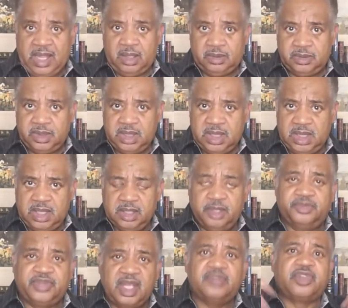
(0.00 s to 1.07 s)
now.
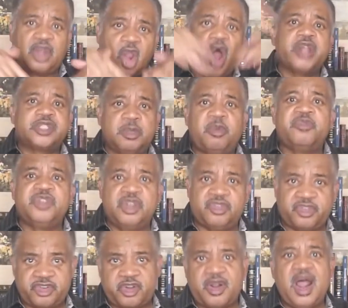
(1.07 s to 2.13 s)
You see, it's the Lordship of
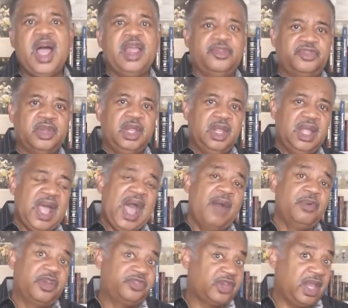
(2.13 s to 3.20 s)
Jesus Christ.
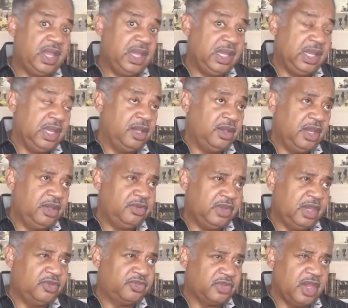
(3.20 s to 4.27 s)
I would say
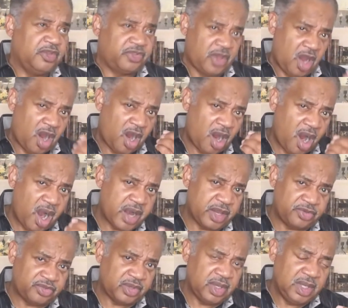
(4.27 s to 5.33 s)
it is the
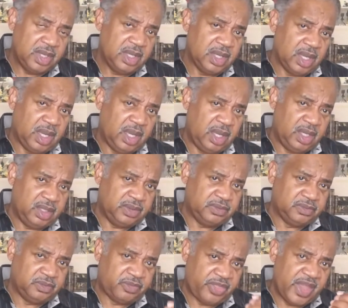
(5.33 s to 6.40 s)
hardest
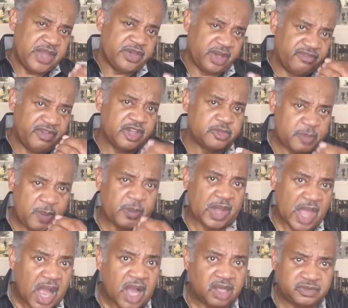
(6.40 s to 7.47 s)
thing to convince
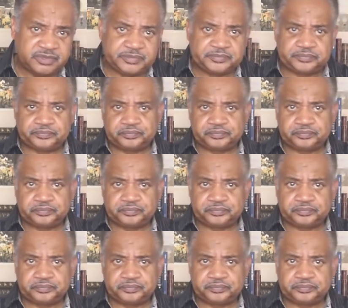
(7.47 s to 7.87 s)
people of.